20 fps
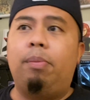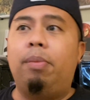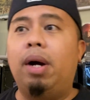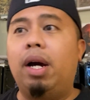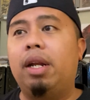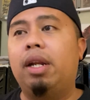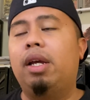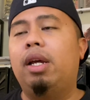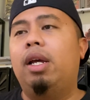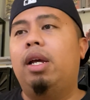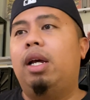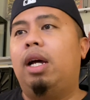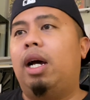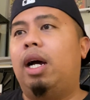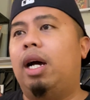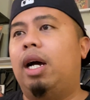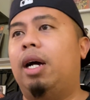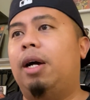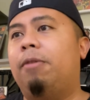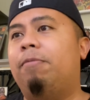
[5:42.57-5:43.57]
But,
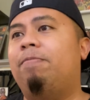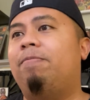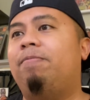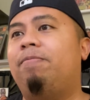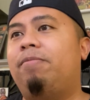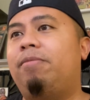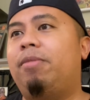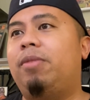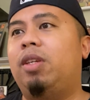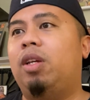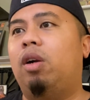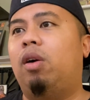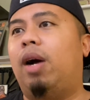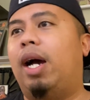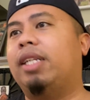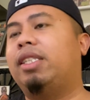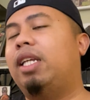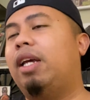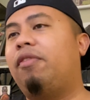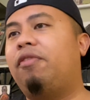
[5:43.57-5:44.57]

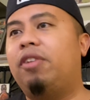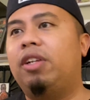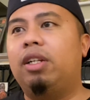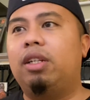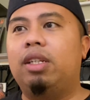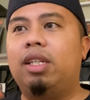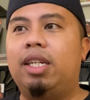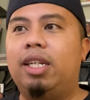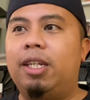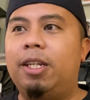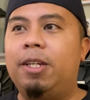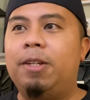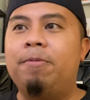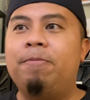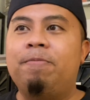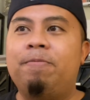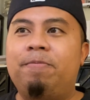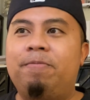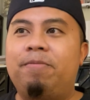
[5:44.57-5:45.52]
I definitely